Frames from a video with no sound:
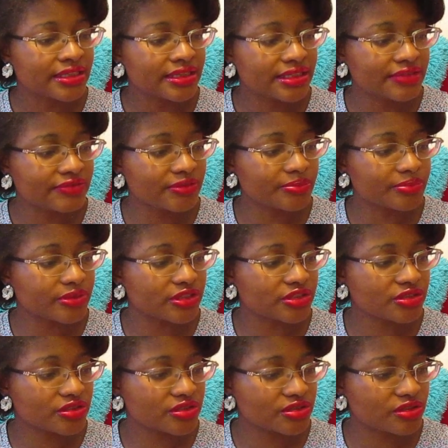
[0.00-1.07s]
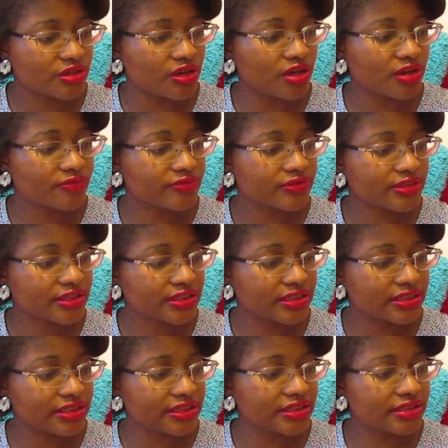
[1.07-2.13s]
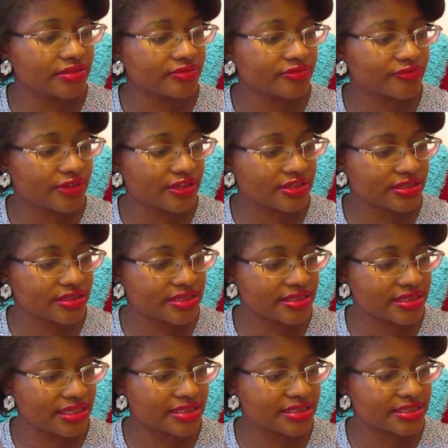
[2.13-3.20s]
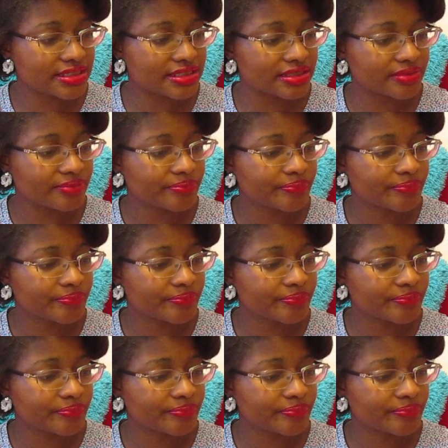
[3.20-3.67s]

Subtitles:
leaving brushes soft, clean, freshly scented.